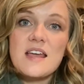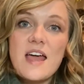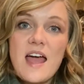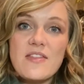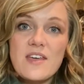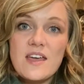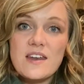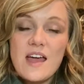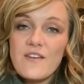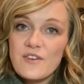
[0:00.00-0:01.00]
And then
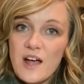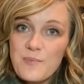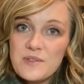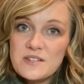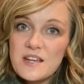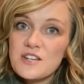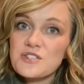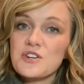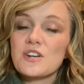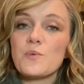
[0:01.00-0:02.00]
every couple of days,
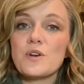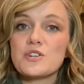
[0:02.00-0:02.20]
you're gonna wanna